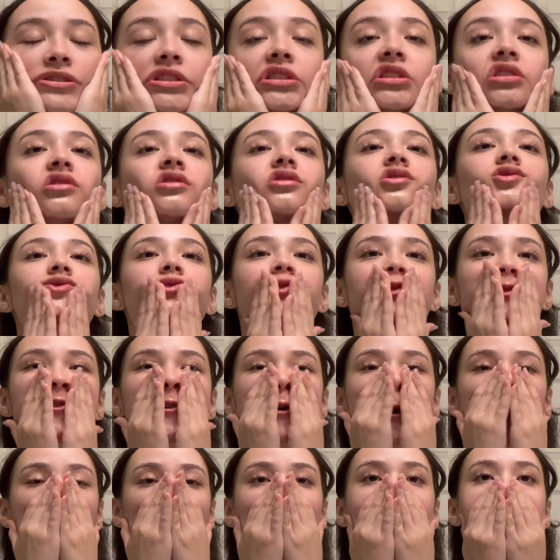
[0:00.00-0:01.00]
It started the
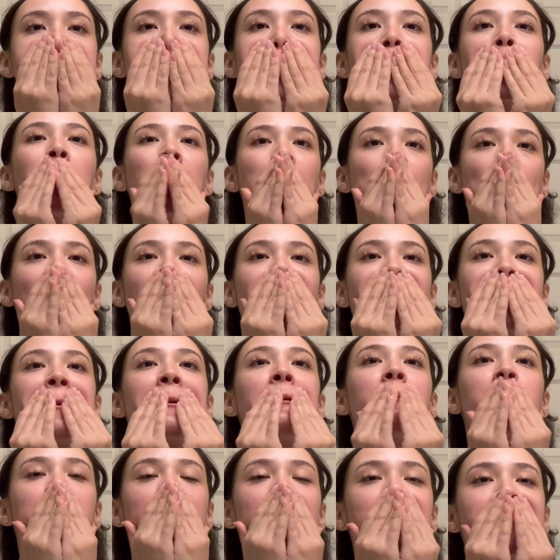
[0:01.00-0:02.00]
end of the
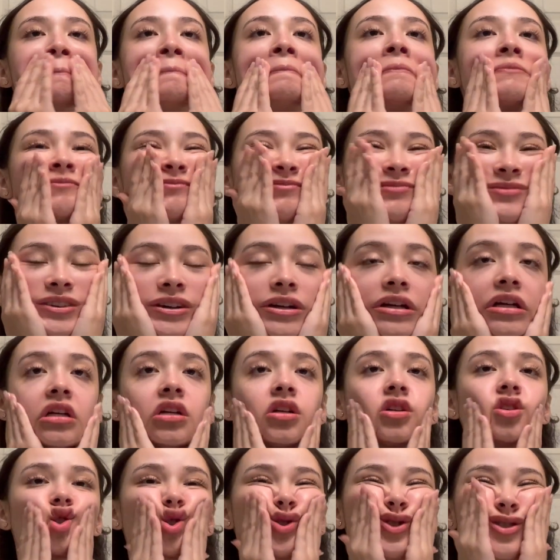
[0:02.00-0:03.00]
night
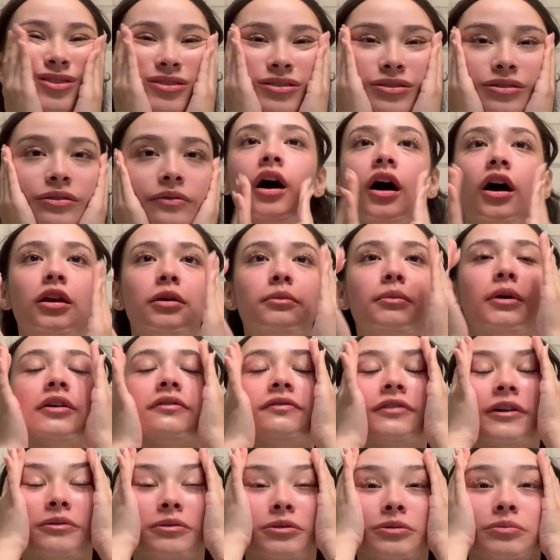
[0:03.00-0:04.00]
and all of my
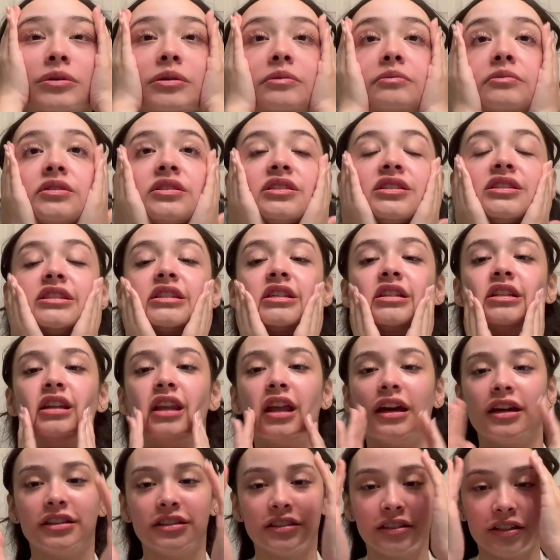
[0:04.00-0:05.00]
family members did
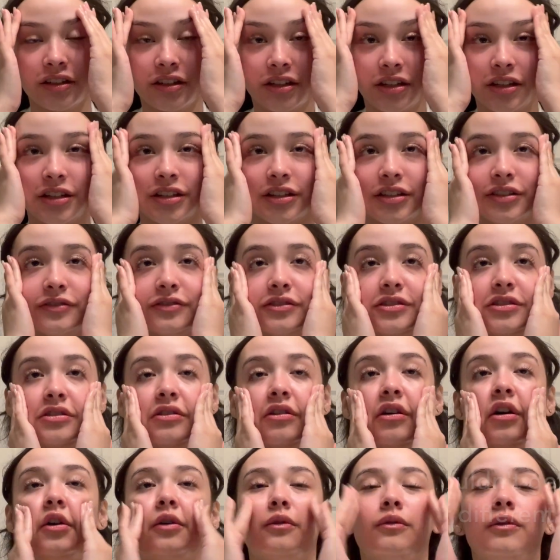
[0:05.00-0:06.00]
like their gifts
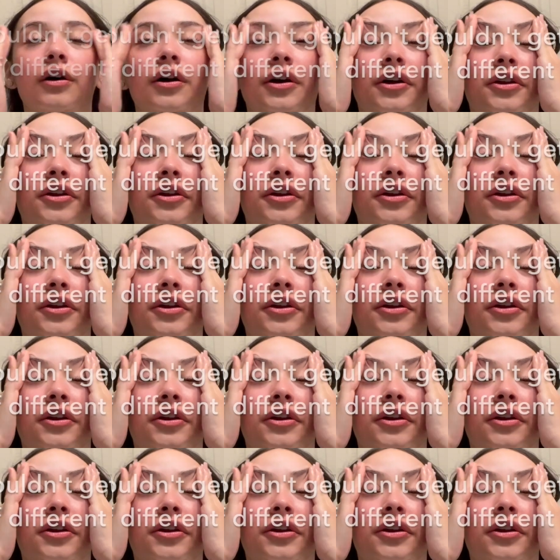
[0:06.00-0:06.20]
so i don't want